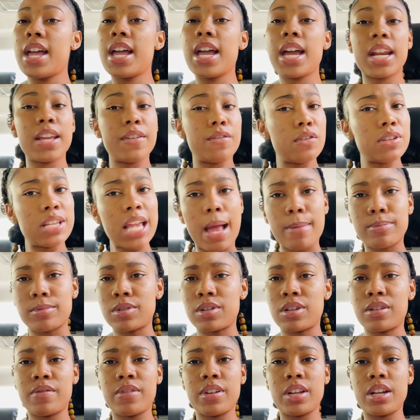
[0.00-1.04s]
And if you tapped on
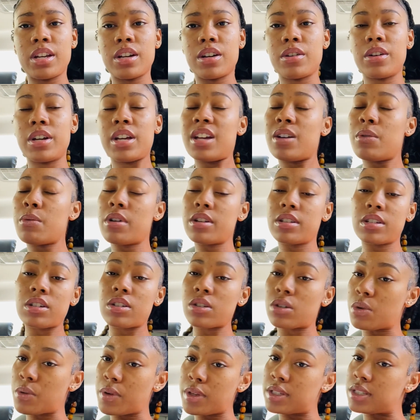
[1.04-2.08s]
a video, it wasn't a
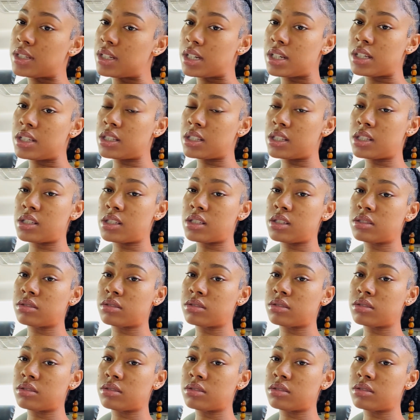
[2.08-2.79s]
coincidence.